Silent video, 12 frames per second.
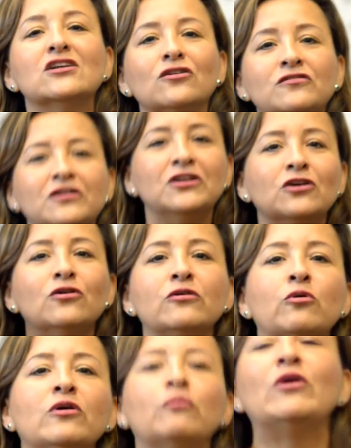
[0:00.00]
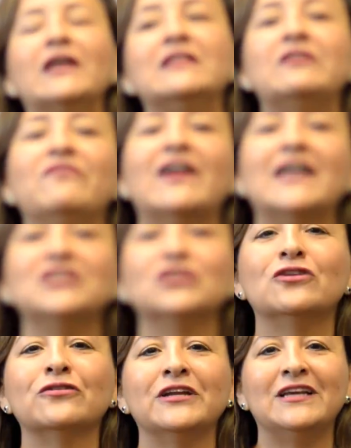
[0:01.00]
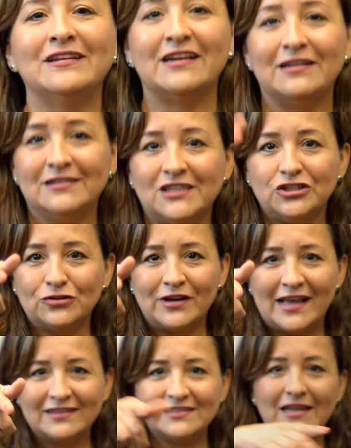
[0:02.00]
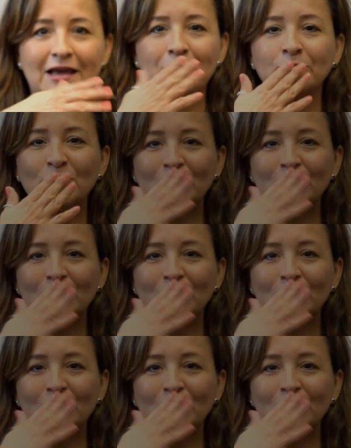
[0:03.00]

Continue in the van journey. See you next time.